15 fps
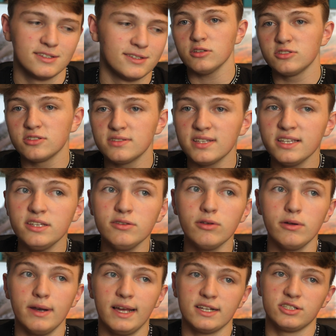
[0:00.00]
So say you
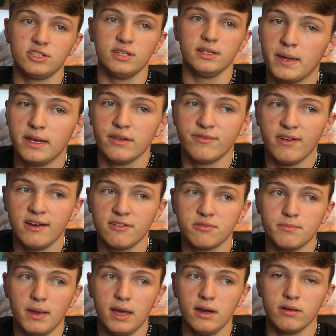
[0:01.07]
don't actually spend
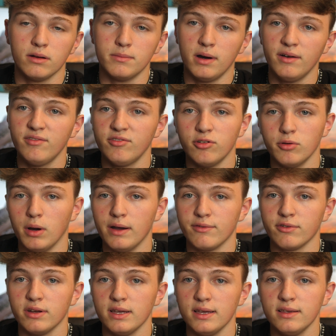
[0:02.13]
£1,000 a month or
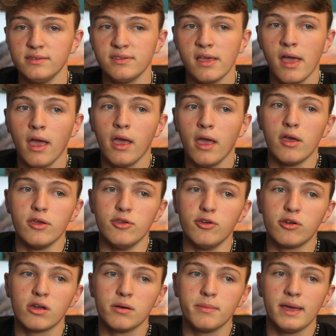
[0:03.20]
whatever it is, you
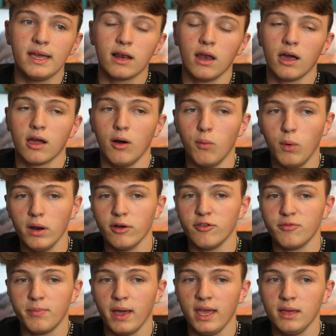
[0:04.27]
can make like a
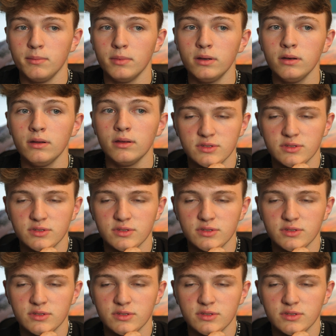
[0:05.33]
one-off payment.